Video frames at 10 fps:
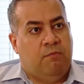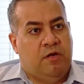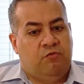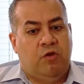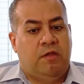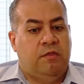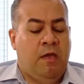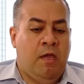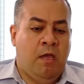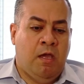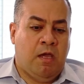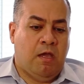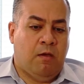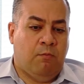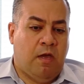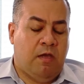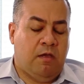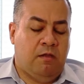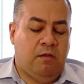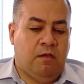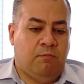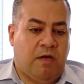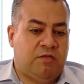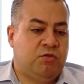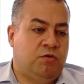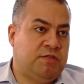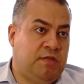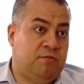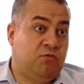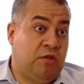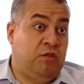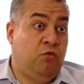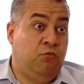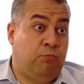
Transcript: penetrate, milestones in terms of what new